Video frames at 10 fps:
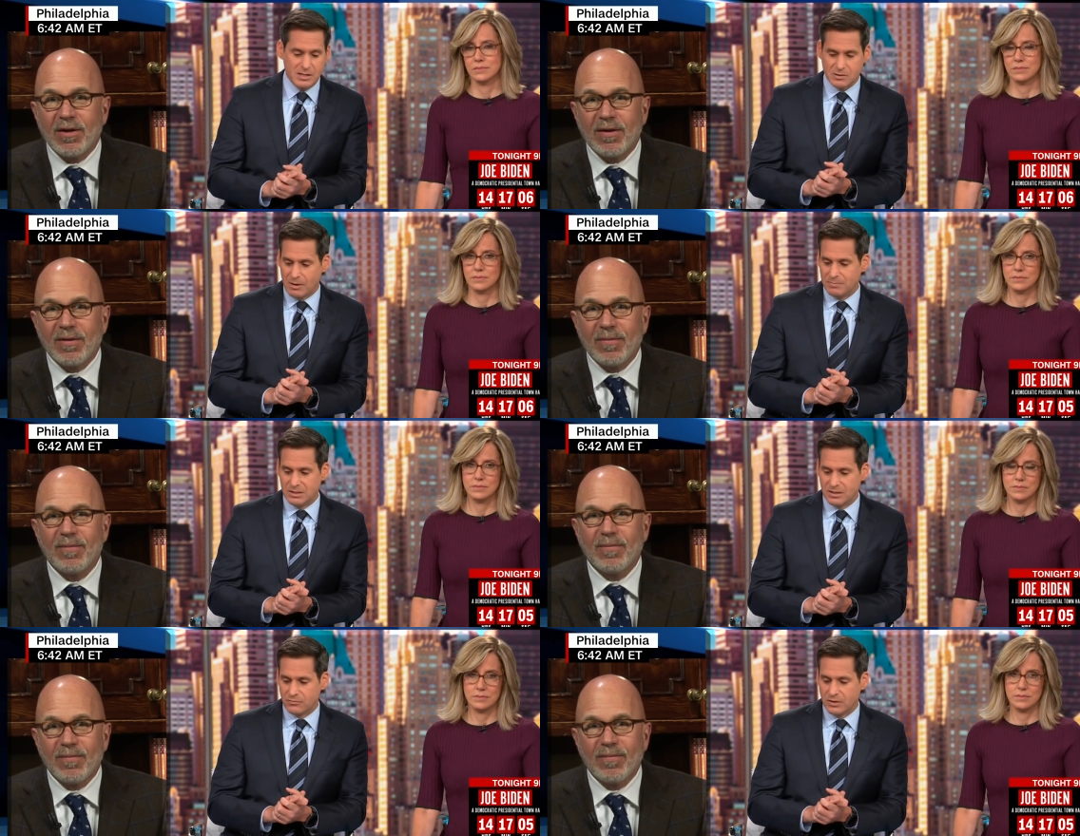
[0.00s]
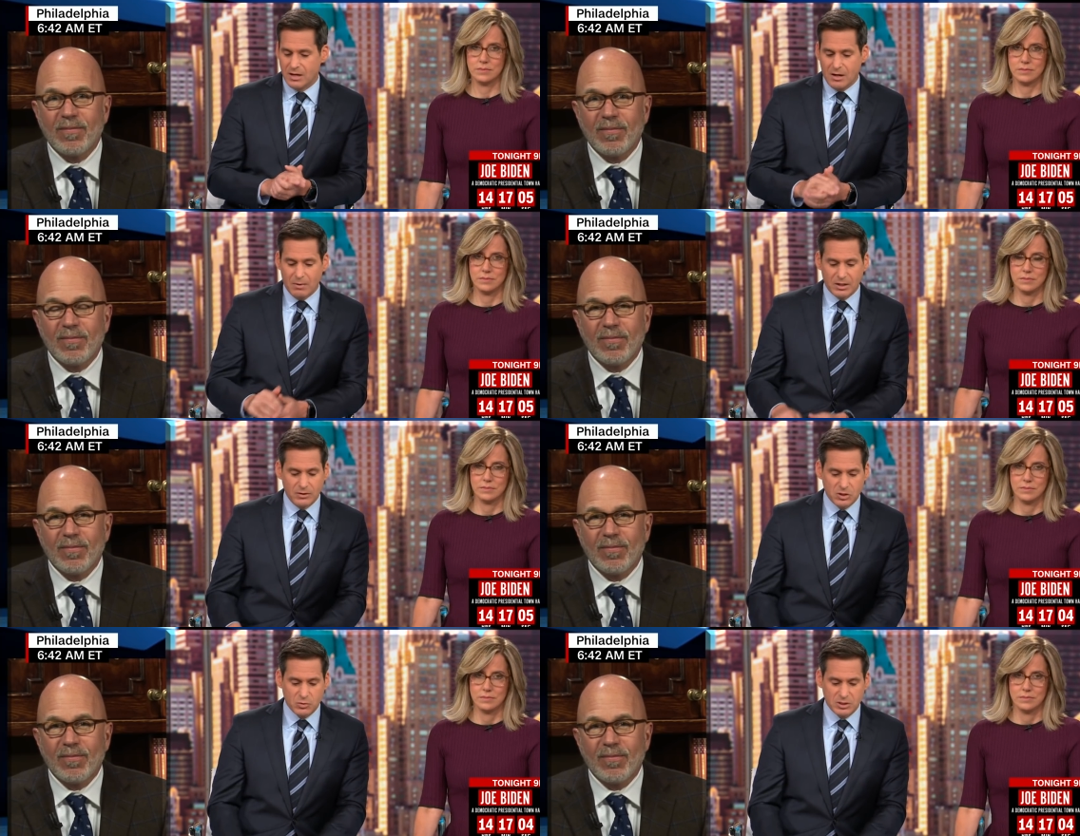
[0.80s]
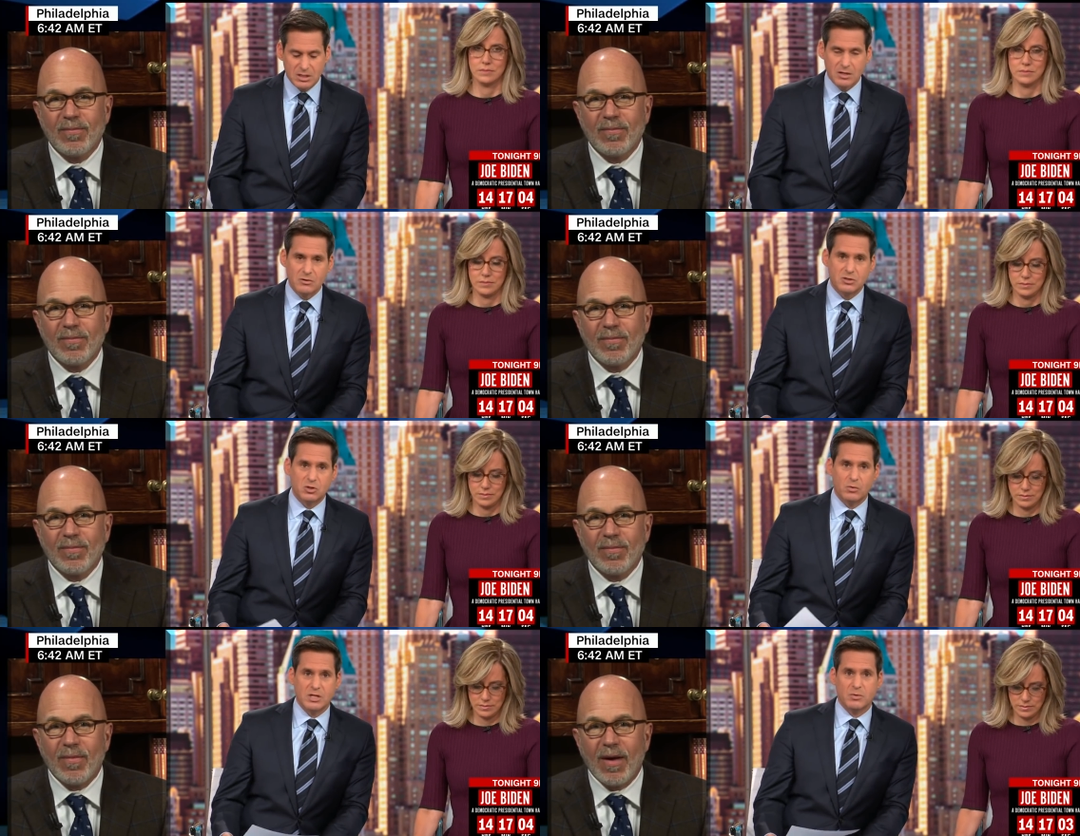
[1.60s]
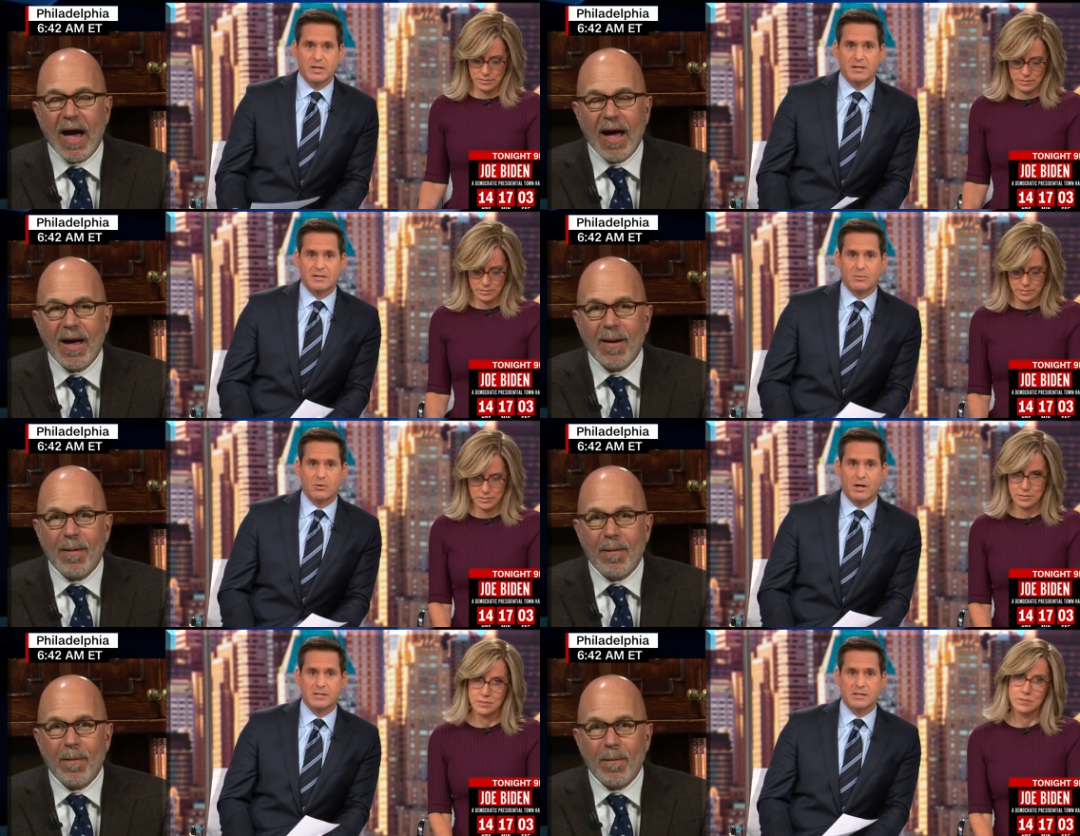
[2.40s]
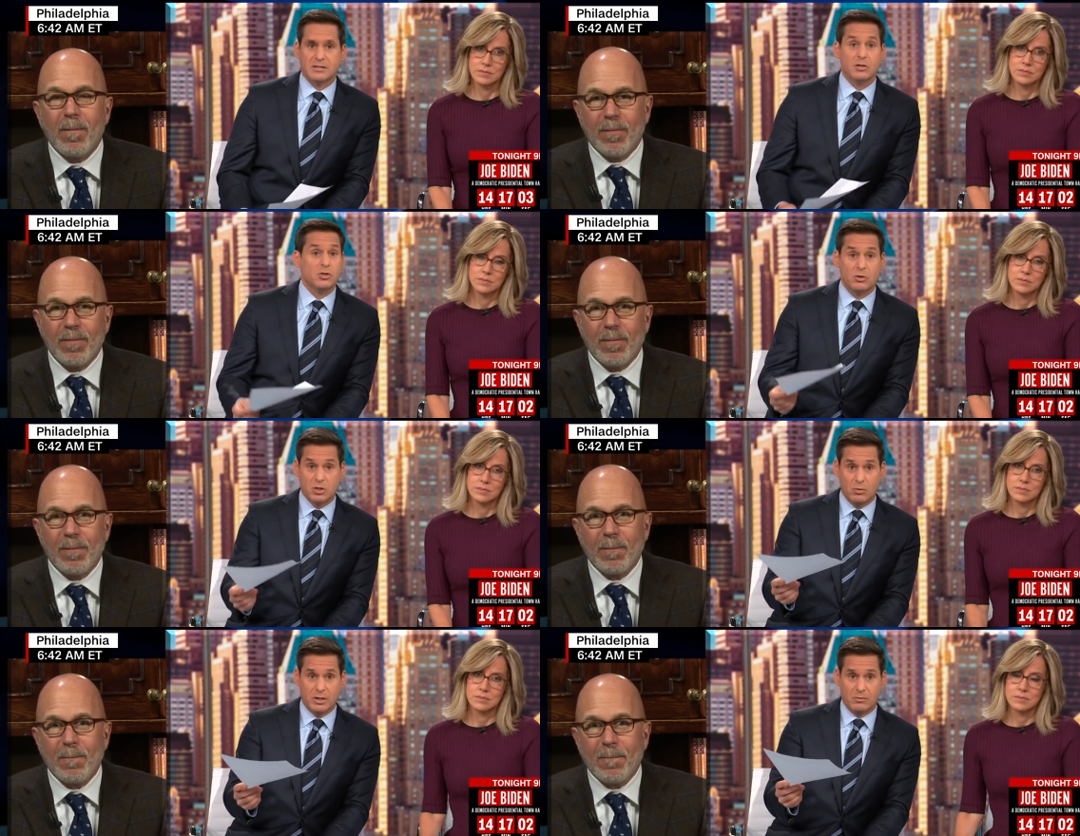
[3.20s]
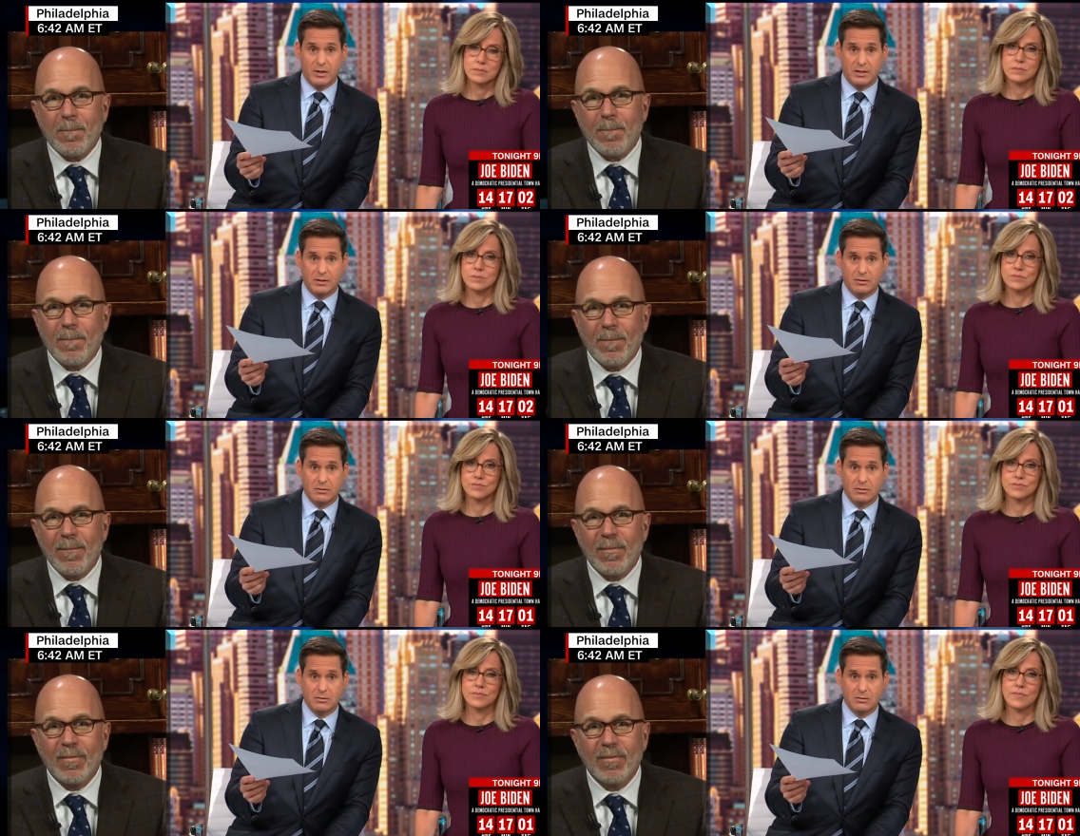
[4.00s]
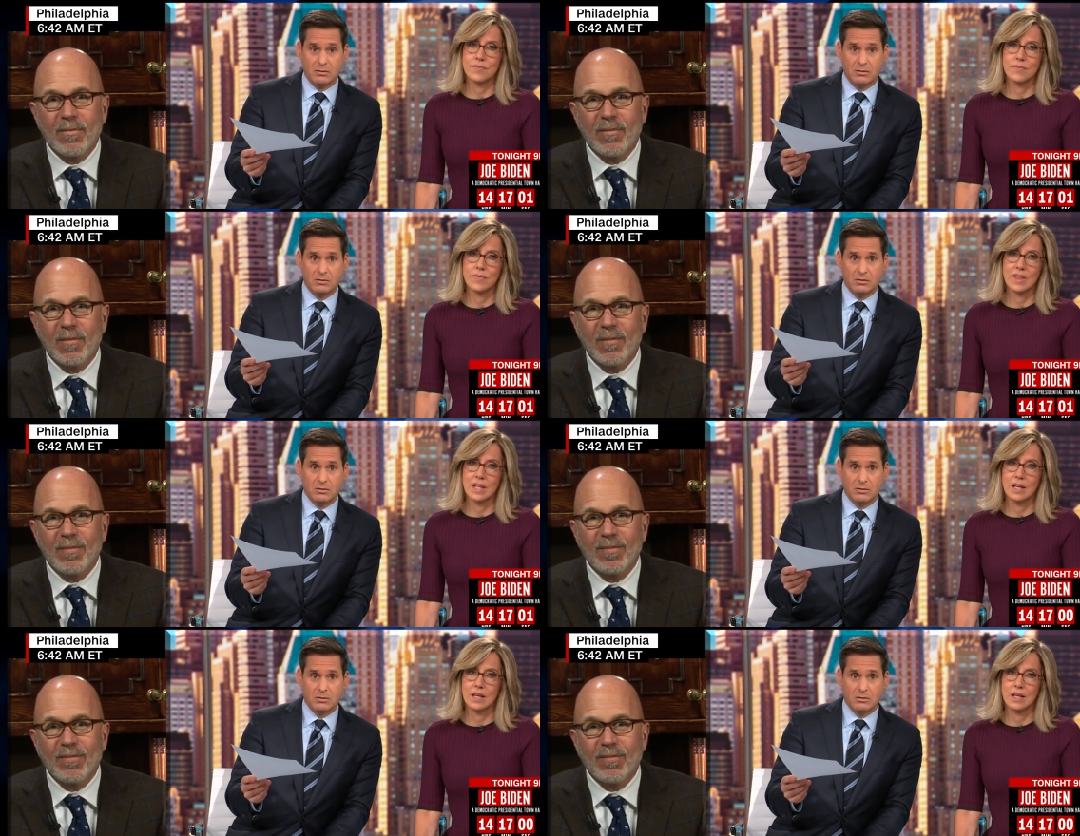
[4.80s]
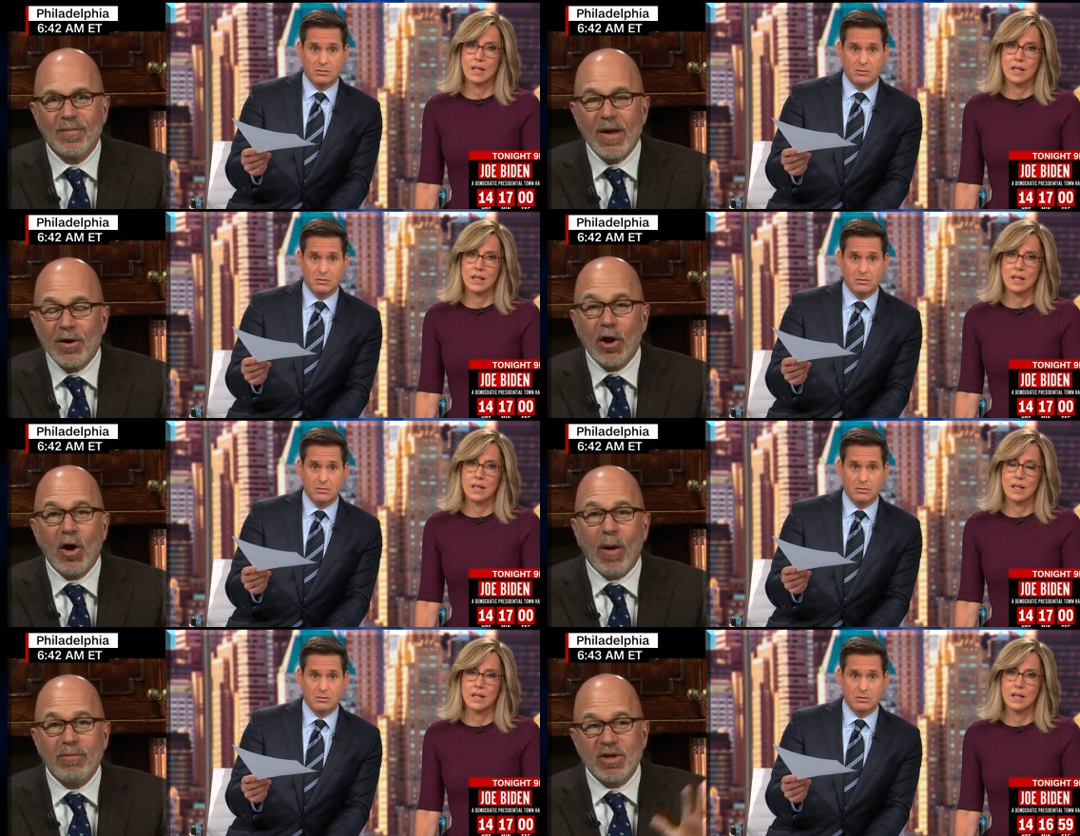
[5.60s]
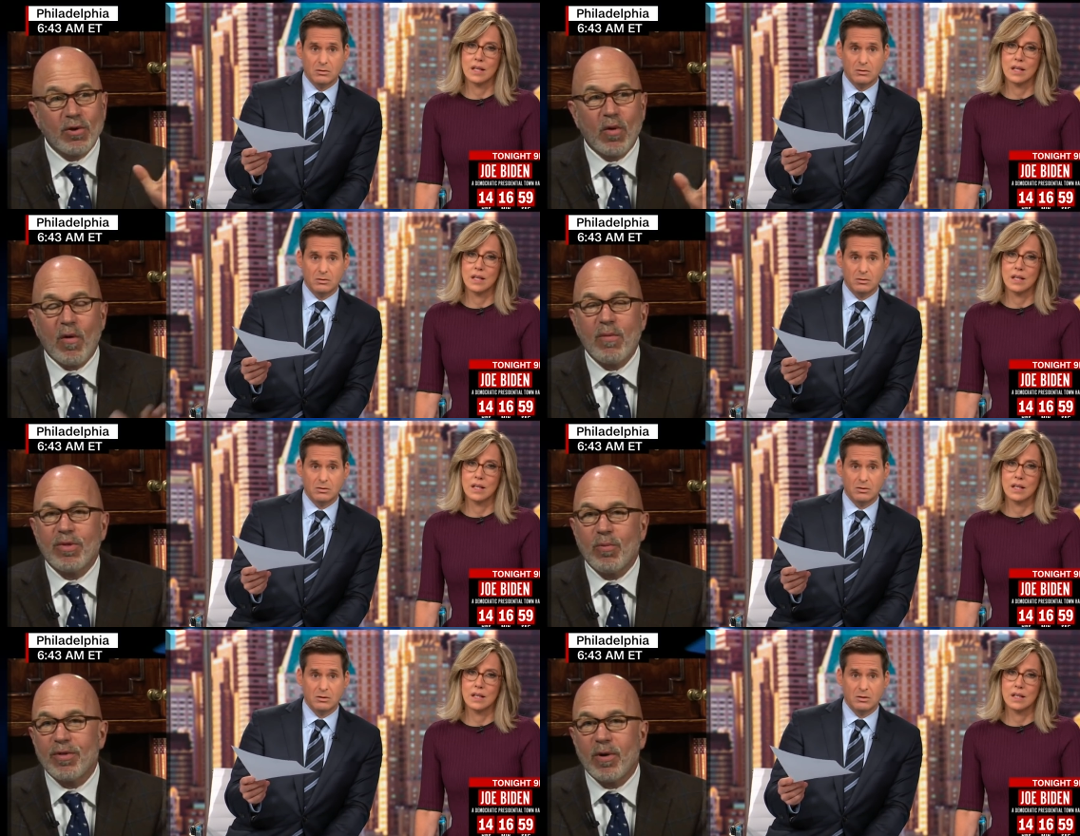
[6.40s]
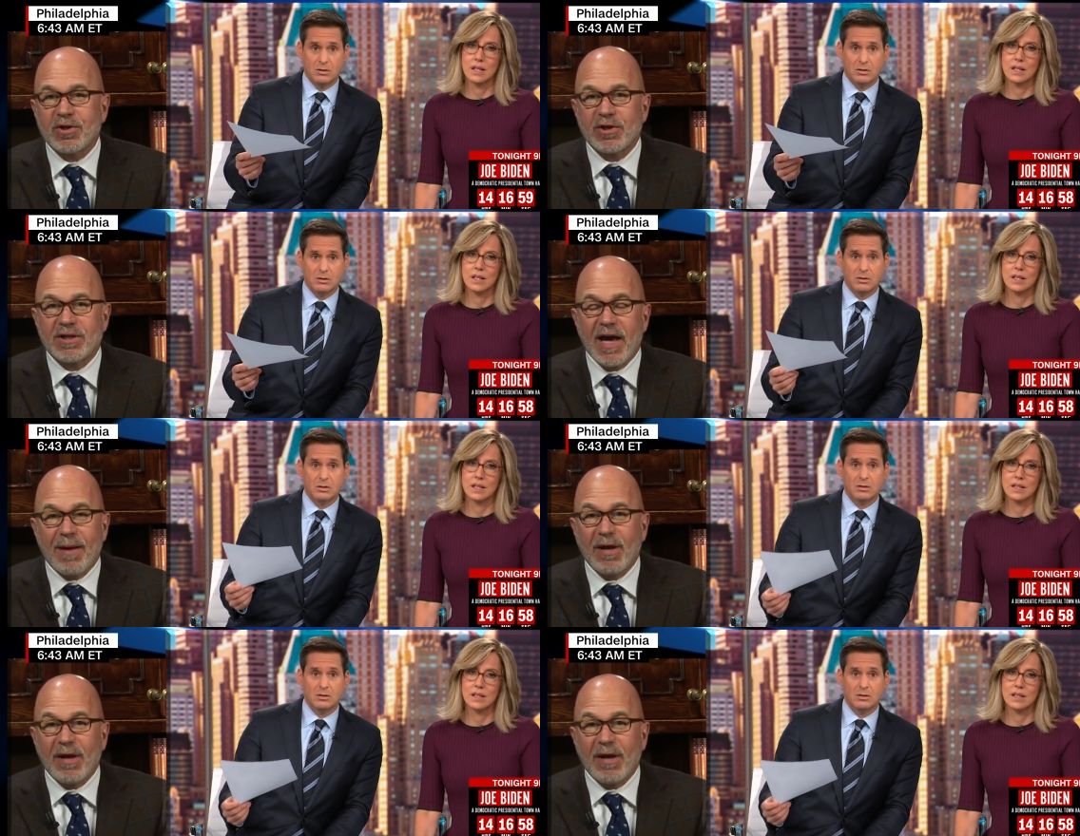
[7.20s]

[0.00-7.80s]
Speaker 1: case might be different. Michael, let's switch gears to 2020 and the Democrats. See, sorry, did you
Speaker 2: want to weigh in there? No, no, I was going to agree with, with what you say. I